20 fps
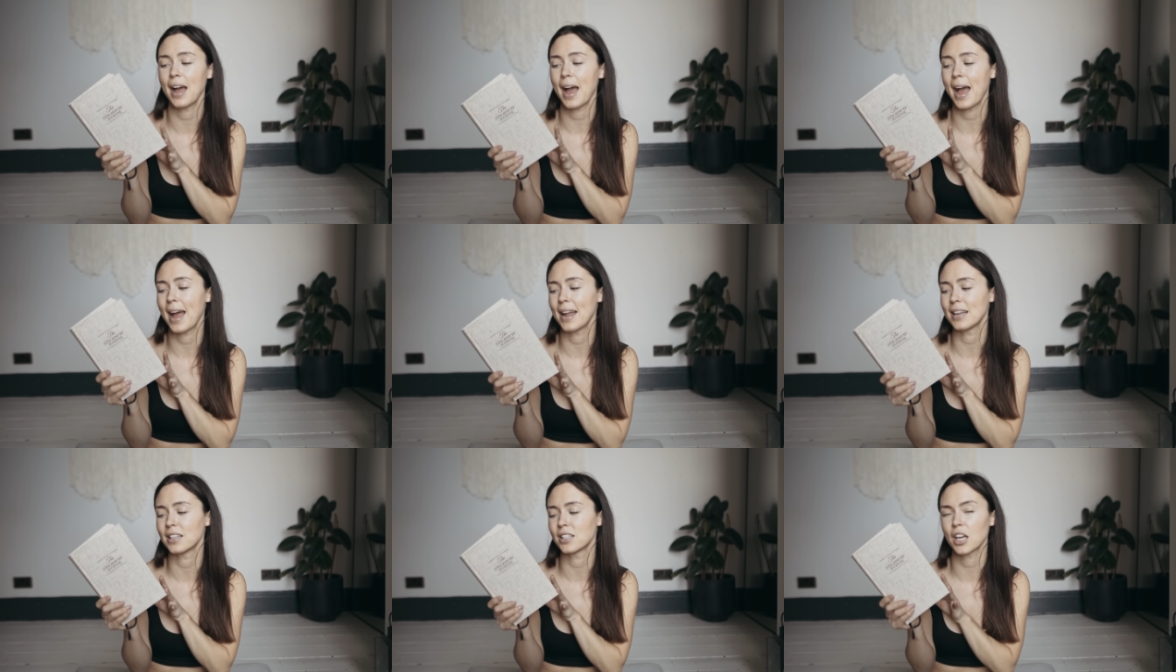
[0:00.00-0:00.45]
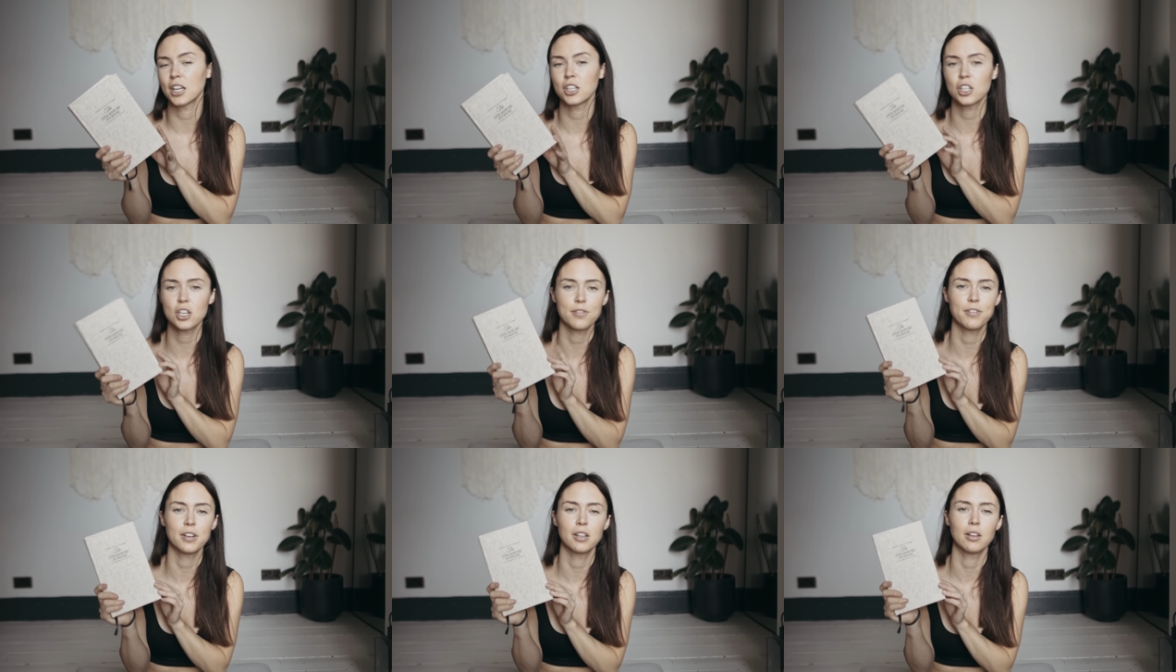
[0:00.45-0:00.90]
And I
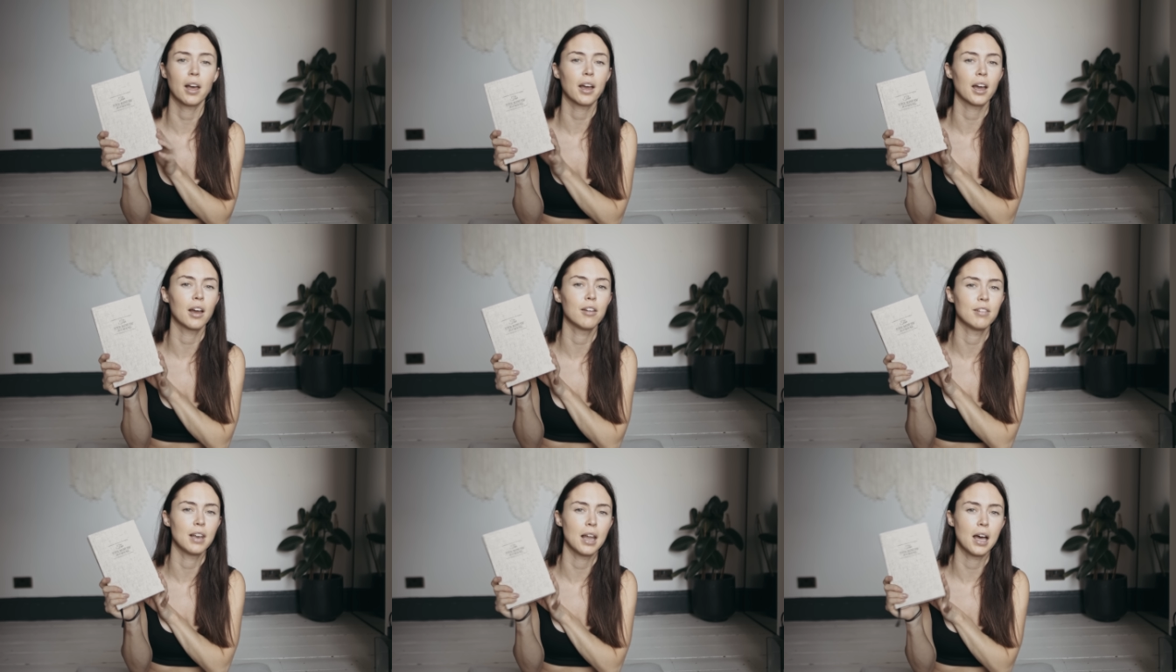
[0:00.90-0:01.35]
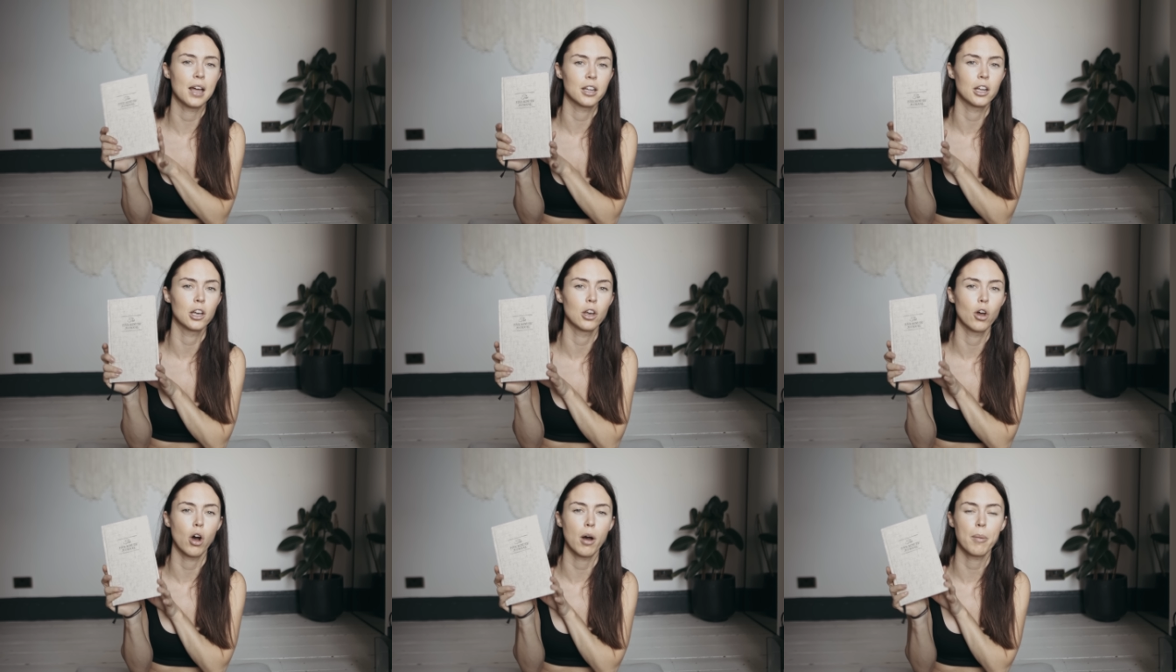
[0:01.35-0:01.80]
just feel like I've learned
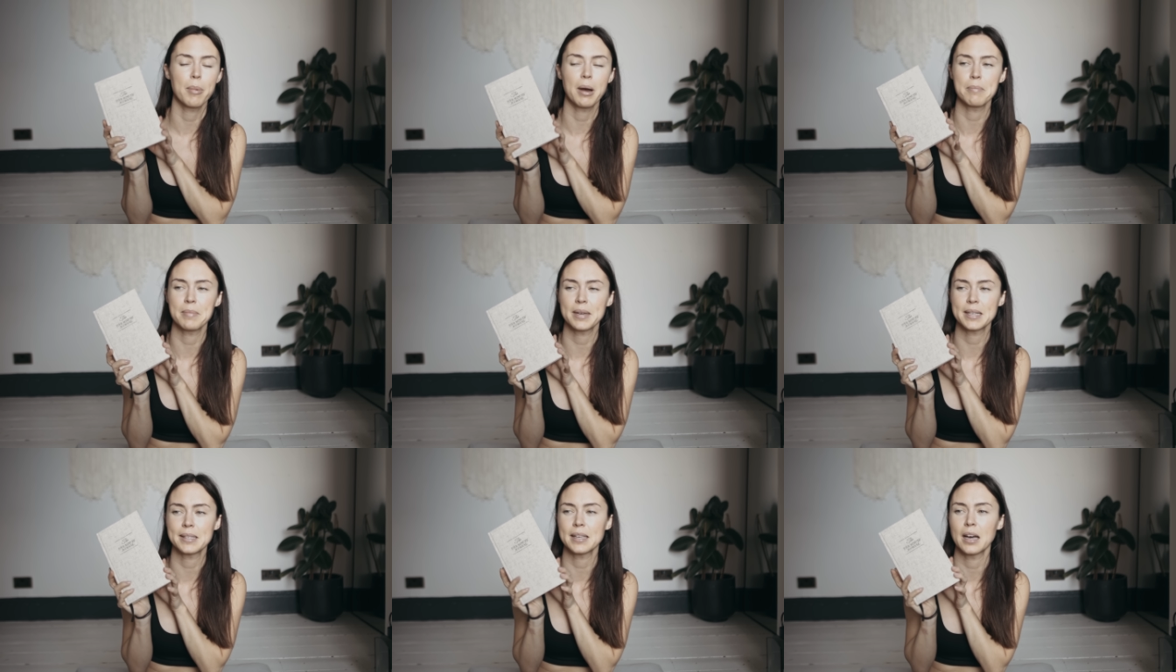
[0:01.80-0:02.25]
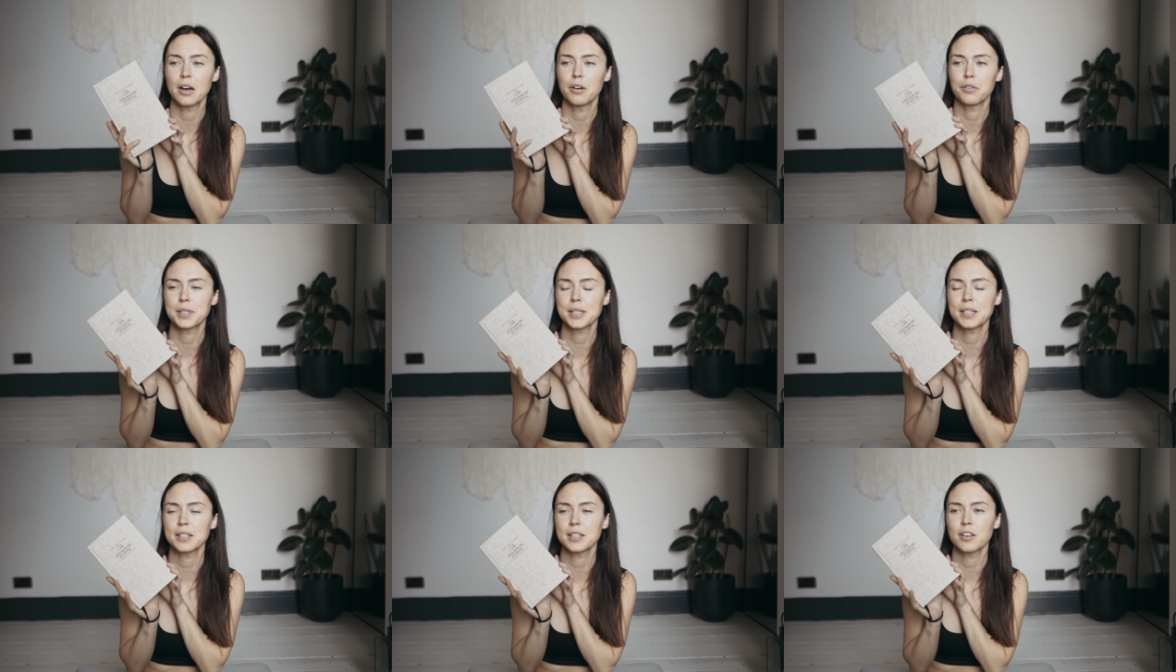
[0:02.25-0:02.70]
a lot about myself
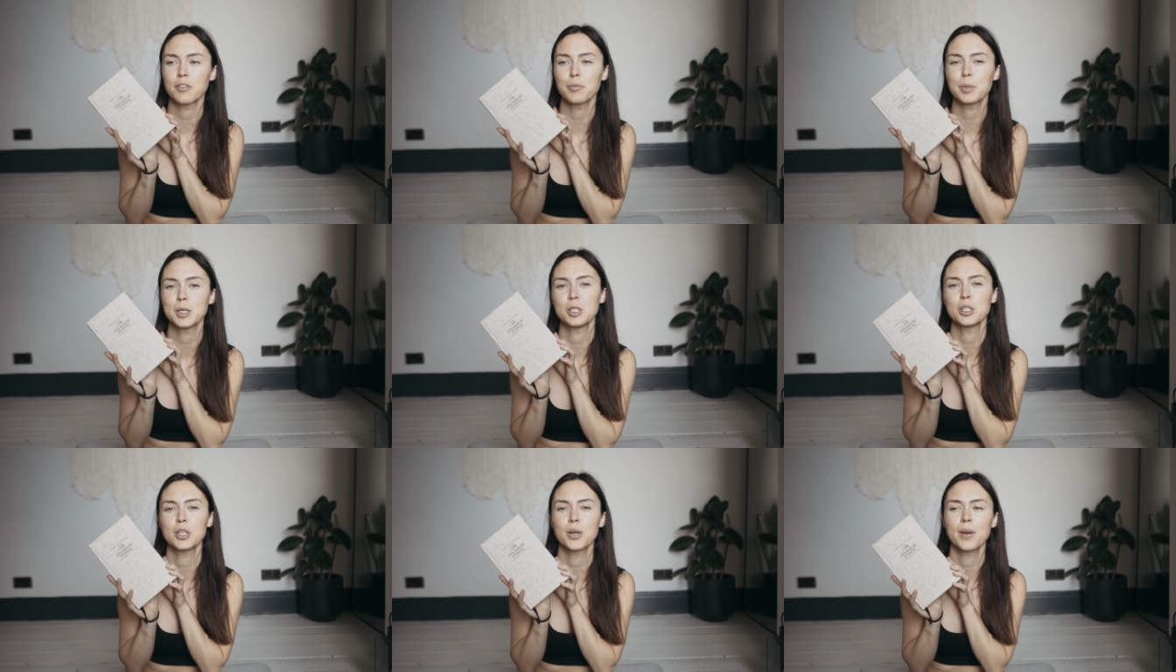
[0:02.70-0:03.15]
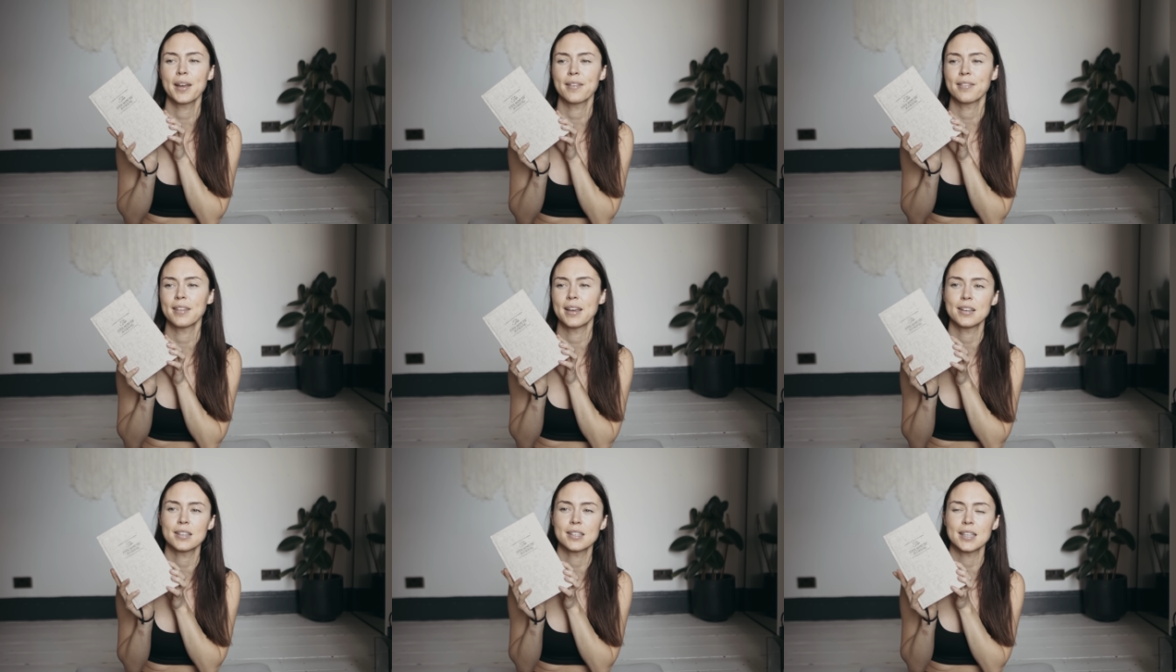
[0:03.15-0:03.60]
since I've been doing
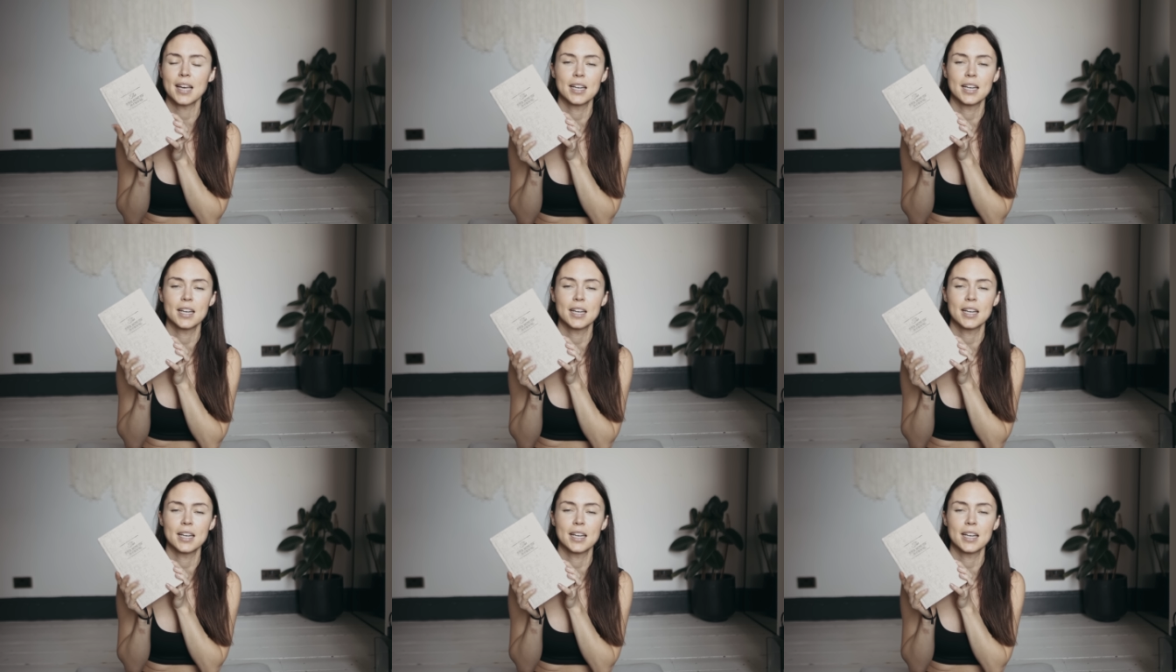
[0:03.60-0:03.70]
this,